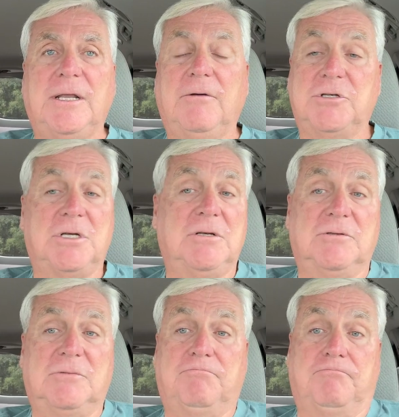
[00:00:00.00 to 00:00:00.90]
It
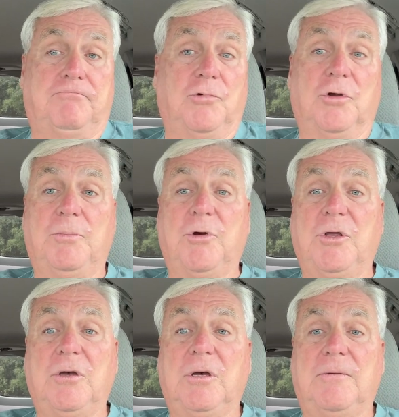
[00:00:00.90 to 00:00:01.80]
was really
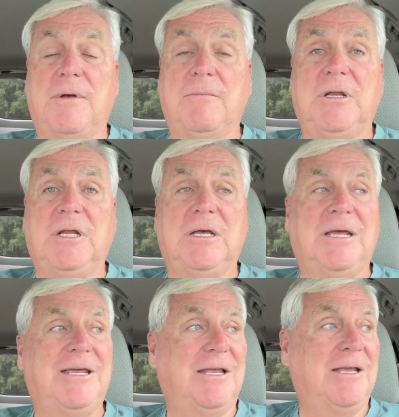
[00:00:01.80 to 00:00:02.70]
pretty good. I
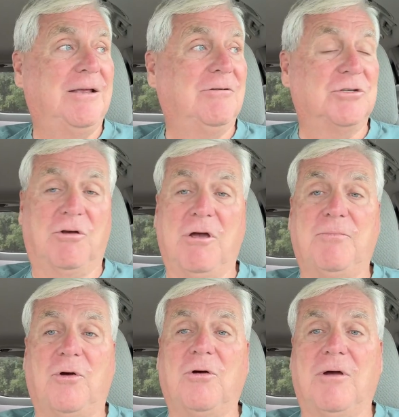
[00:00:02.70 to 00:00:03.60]
mean, it was a
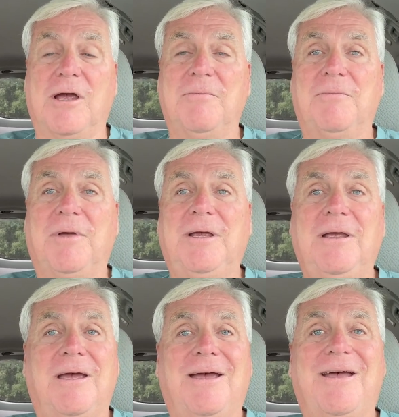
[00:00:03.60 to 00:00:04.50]
great program.
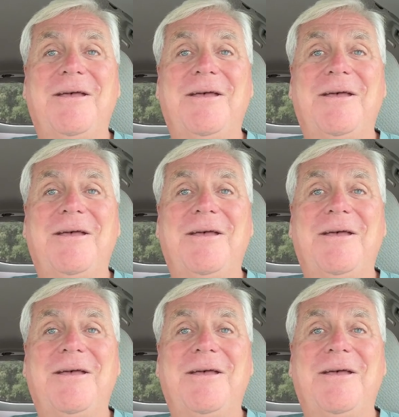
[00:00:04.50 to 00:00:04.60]
And